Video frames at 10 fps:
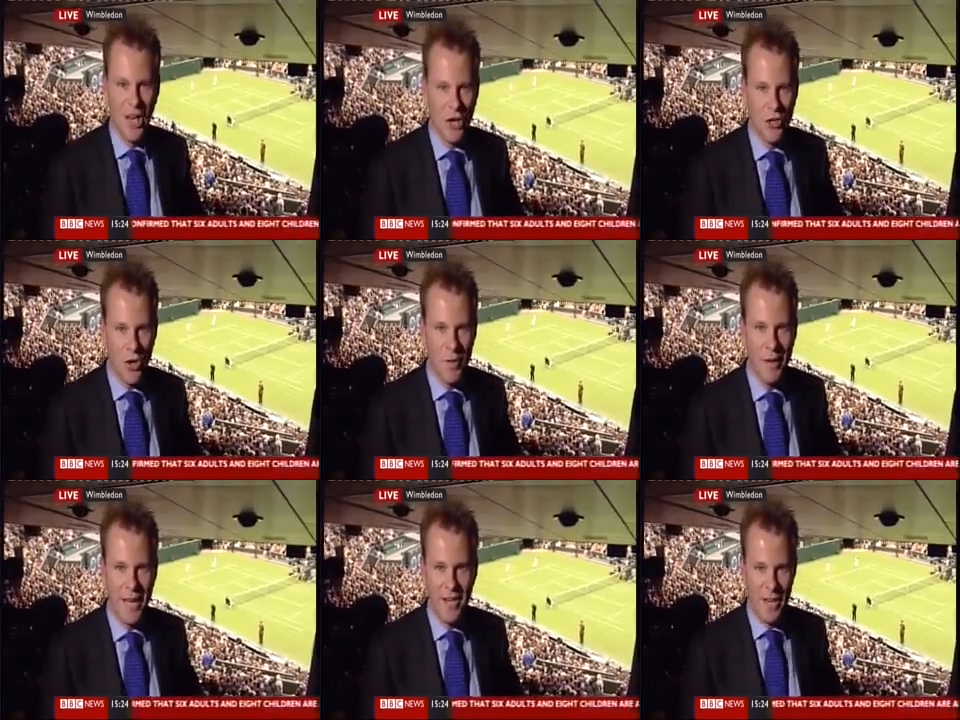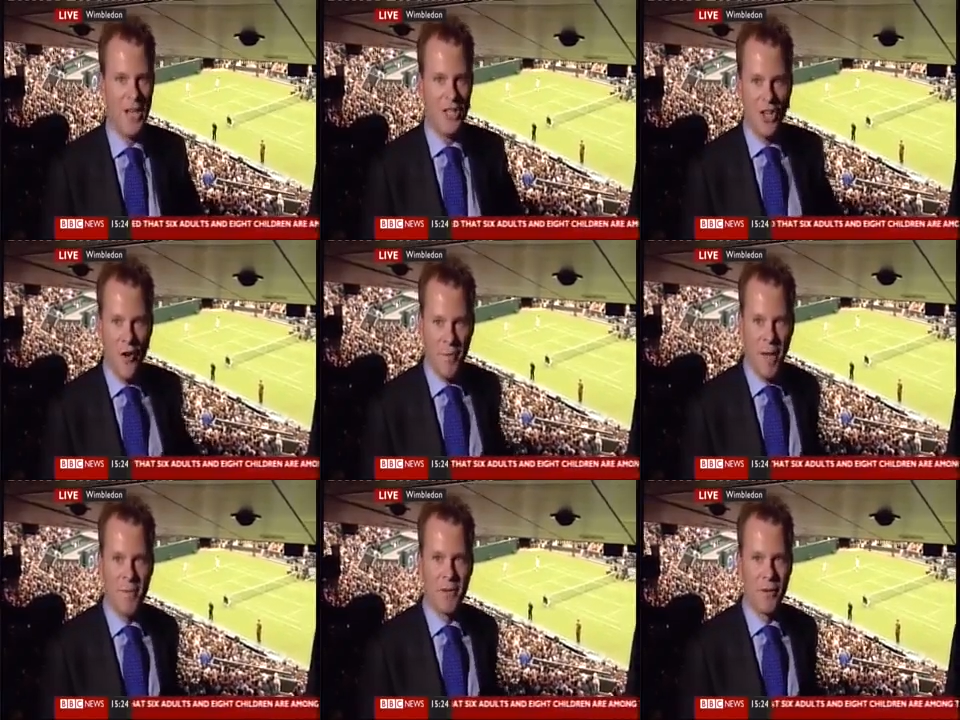And you join me at a historic
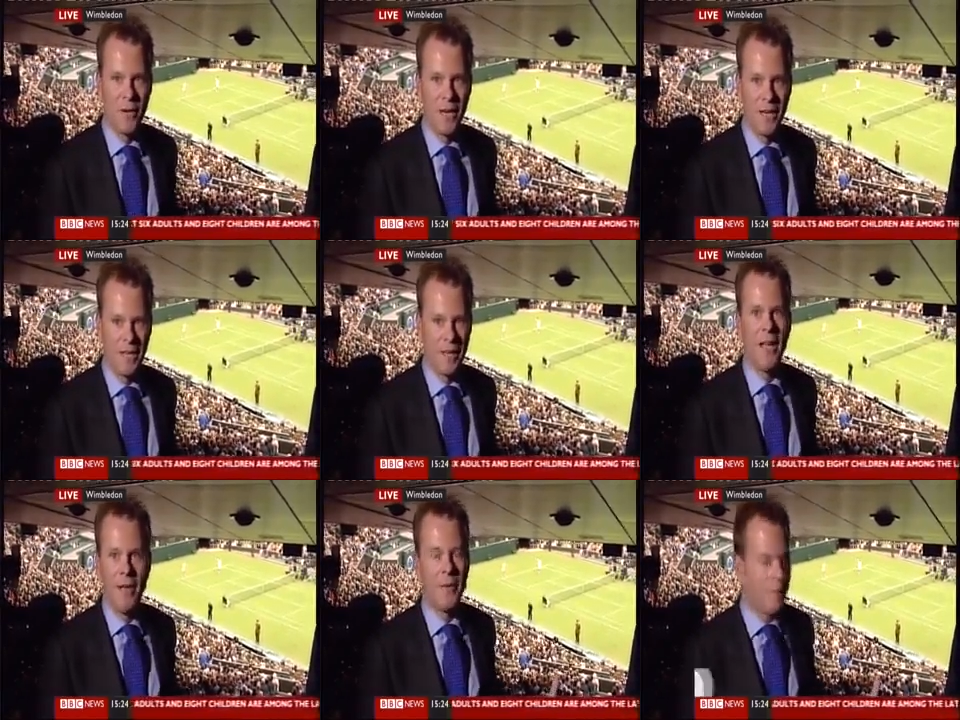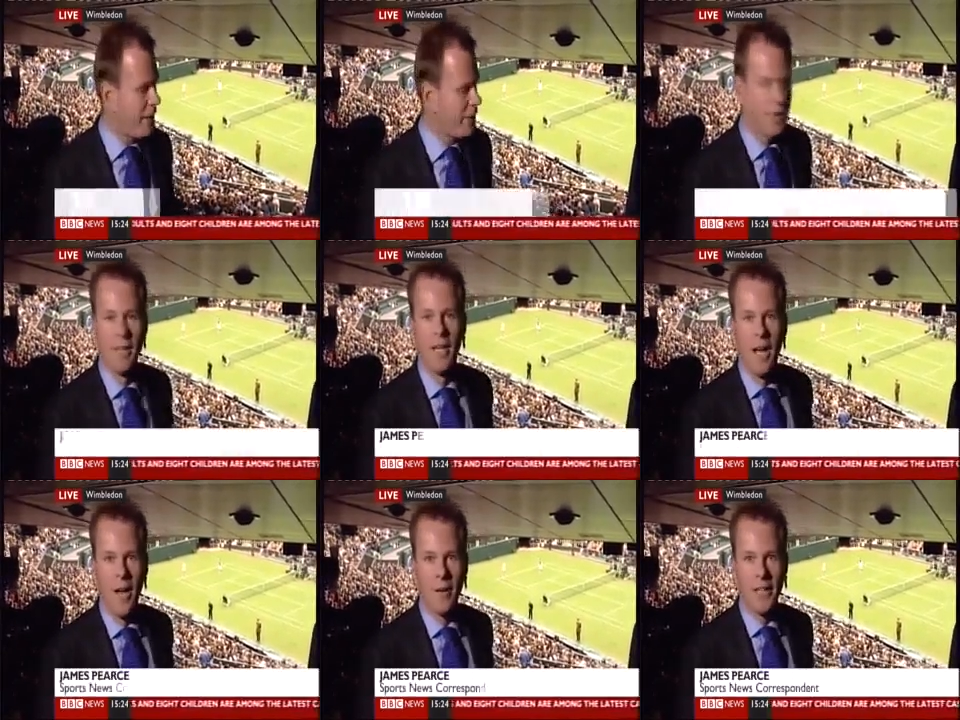moment, really, with this
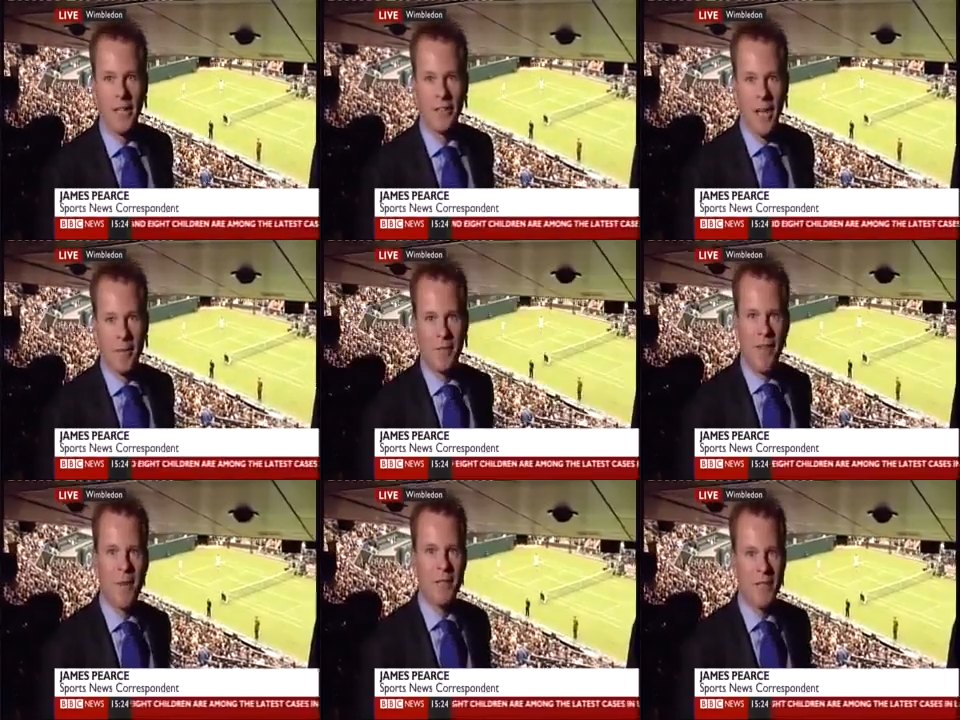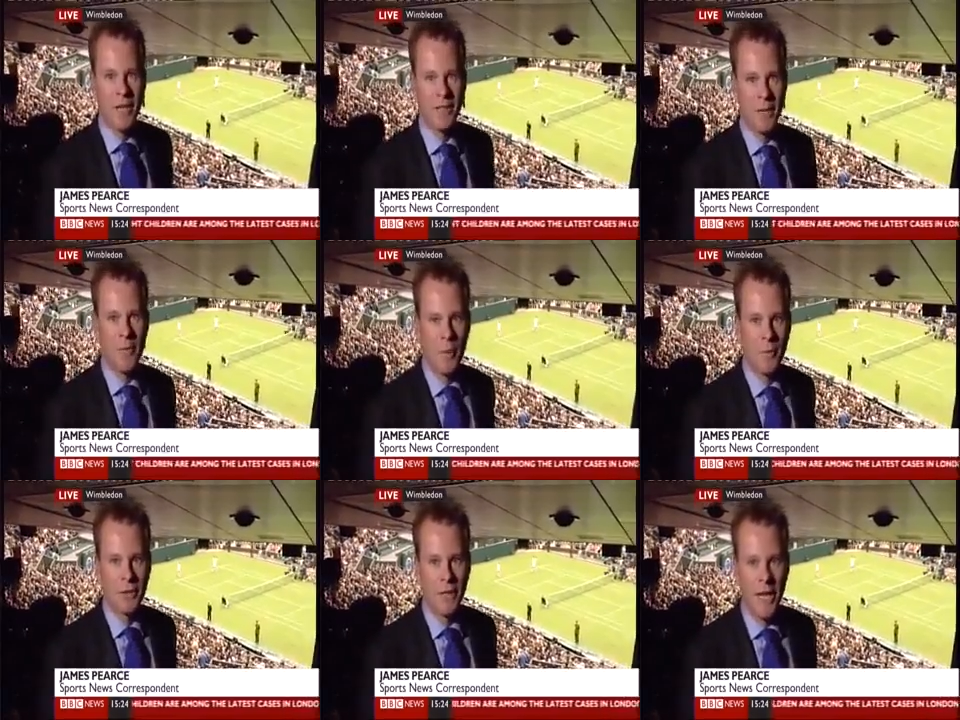tennis club, this famous tennis club at
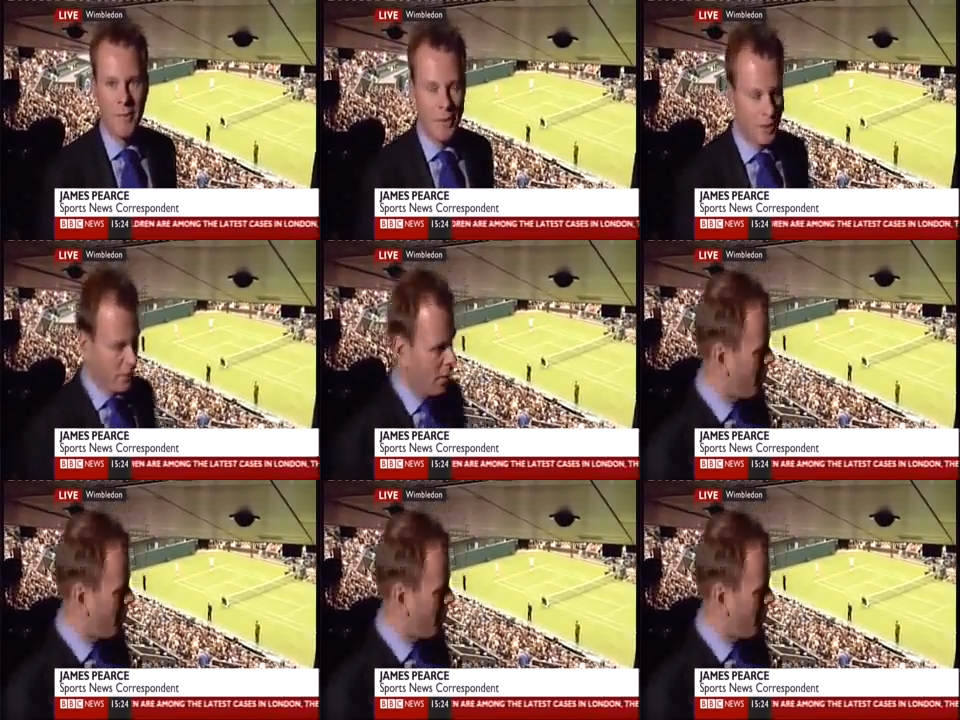Wimbledon here, because